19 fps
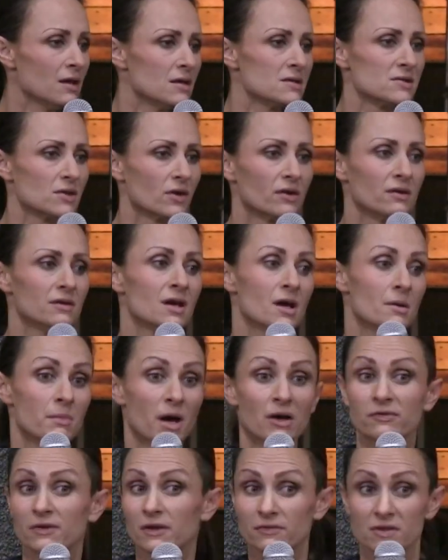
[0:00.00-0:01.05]
So,
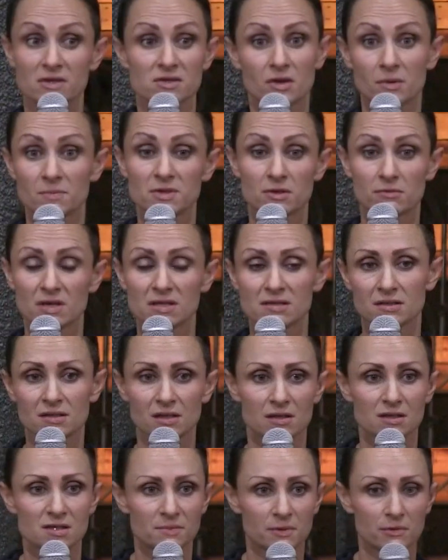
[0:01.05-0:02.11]
my favorite scripture
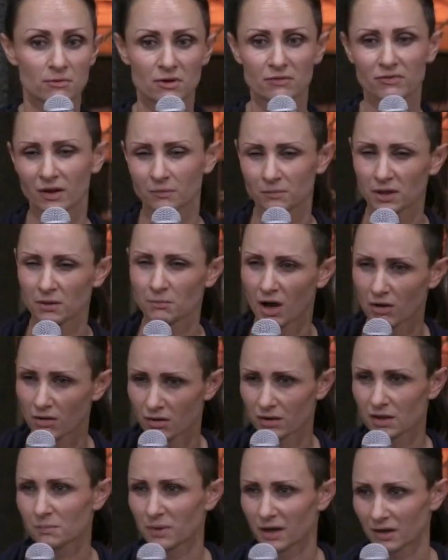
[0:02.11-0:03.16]
recently that's been revamping my
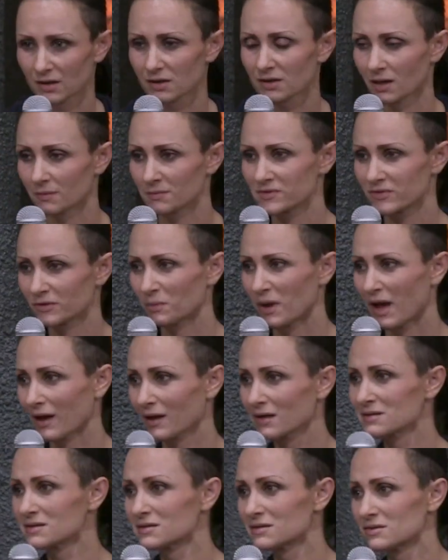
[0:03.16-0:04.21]
heart about it comes from
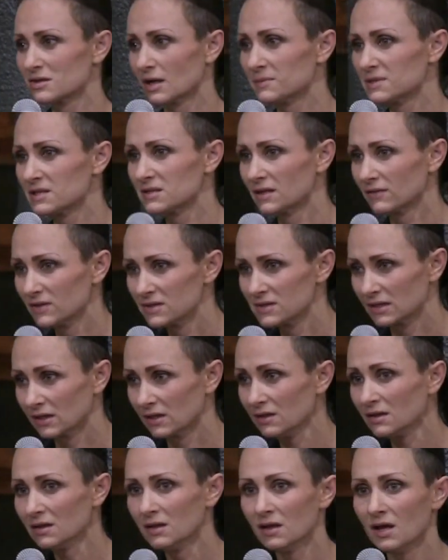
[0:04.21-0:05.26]
Acts chapter
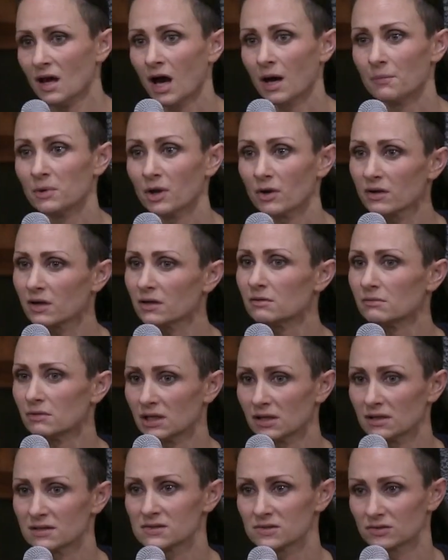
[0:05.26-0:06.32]
17. I'm not going to
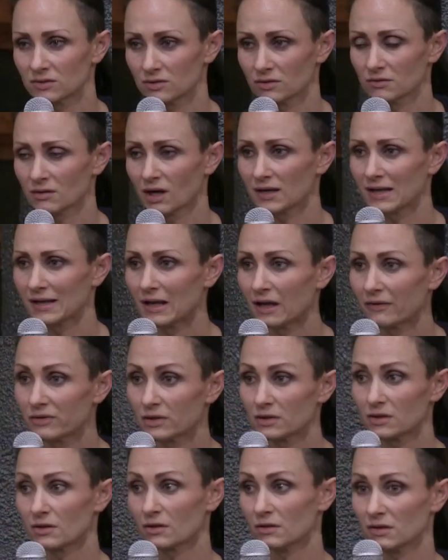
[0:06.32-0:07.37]
read it to you. I'd love
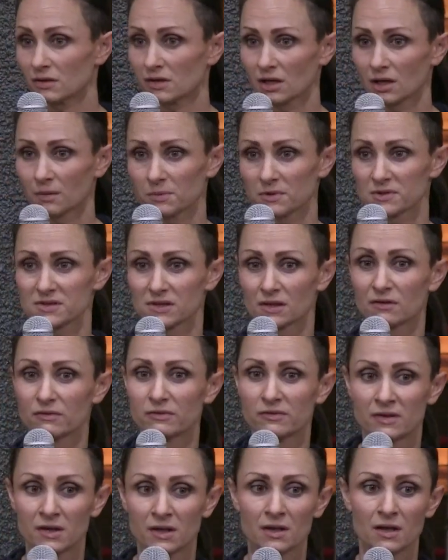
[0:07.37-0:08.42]
you to go look it up
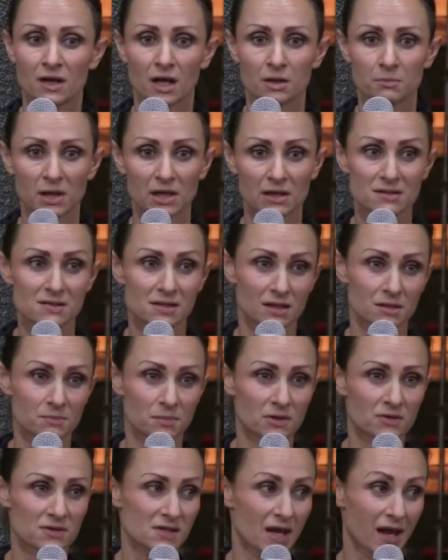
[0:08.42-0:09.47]
yourself and meditate
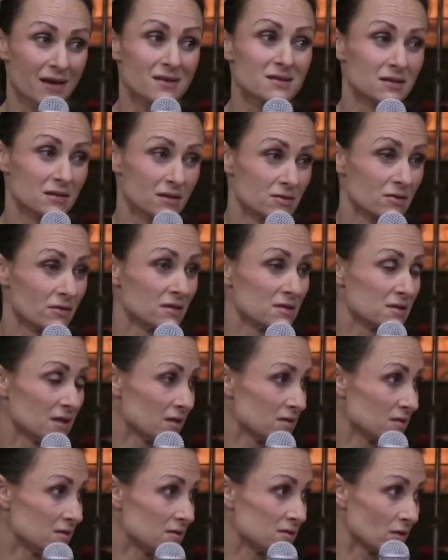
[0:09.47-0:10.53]
because actually the
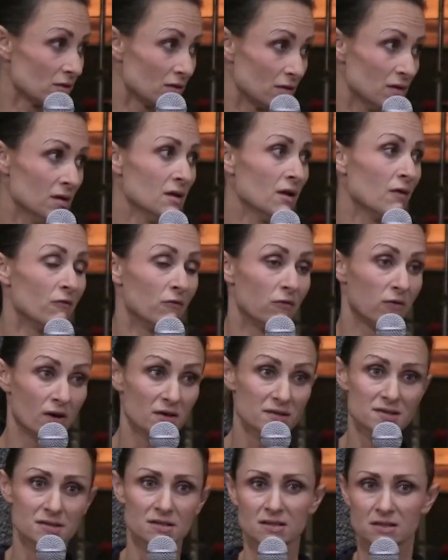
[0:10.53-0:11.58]
translations are
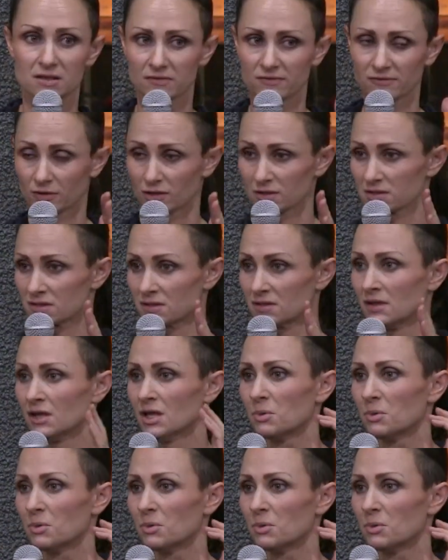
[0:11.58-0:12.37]
vastly different.